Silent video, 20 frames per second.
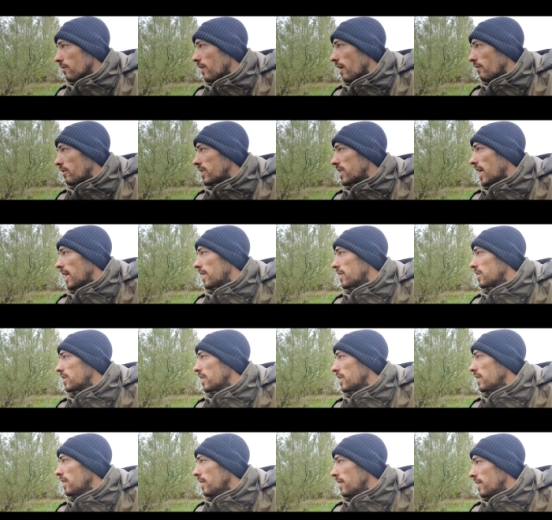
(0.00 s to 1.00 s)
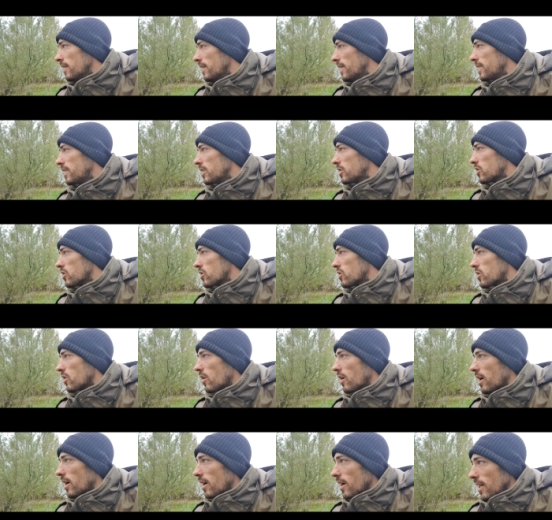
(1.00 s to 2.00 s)
very challenging this is just
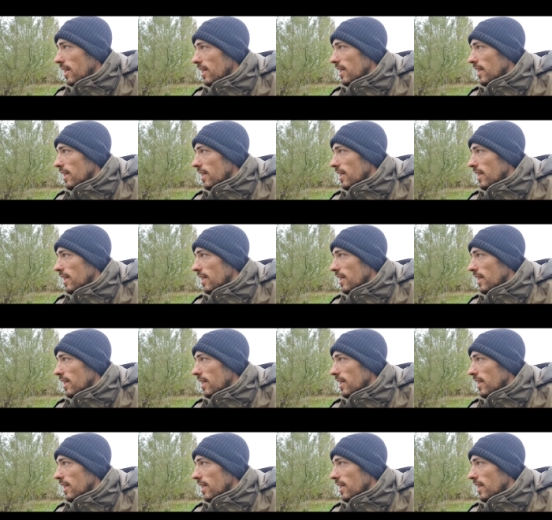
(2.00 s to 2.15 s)
like